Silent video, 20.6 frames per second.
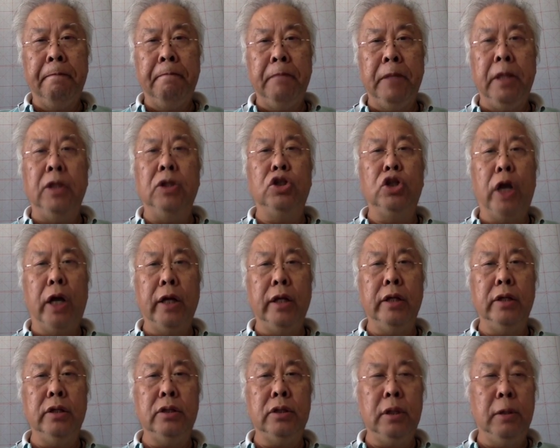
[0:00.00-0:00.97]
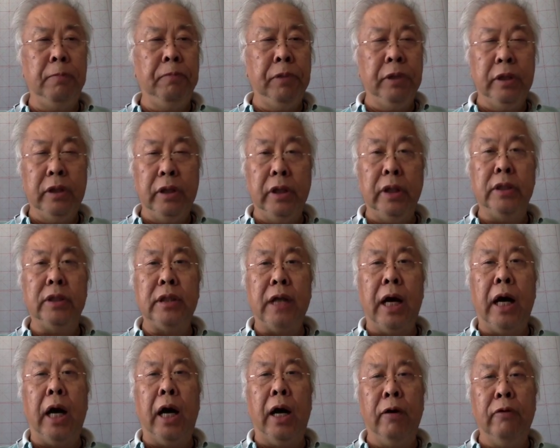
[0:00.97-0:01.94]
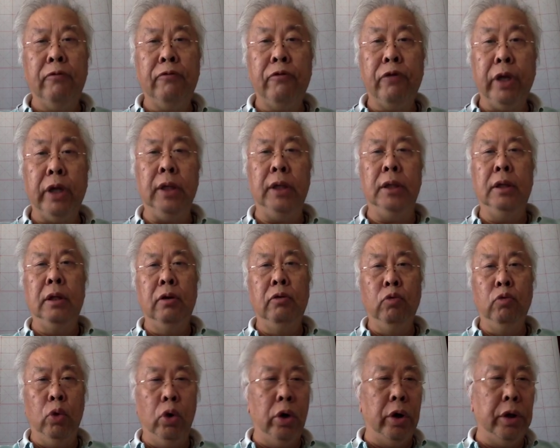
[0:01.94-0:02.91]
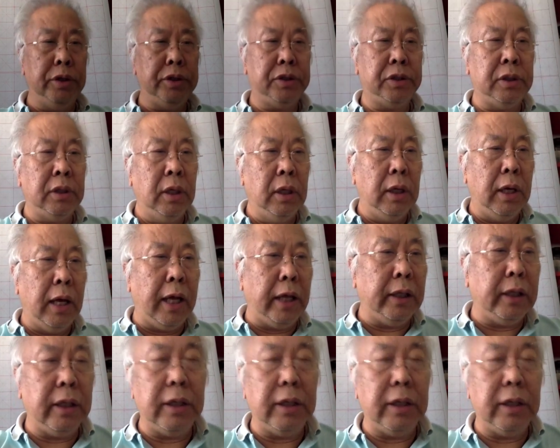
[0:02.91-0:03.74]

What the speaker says: In Chinese, these are three words like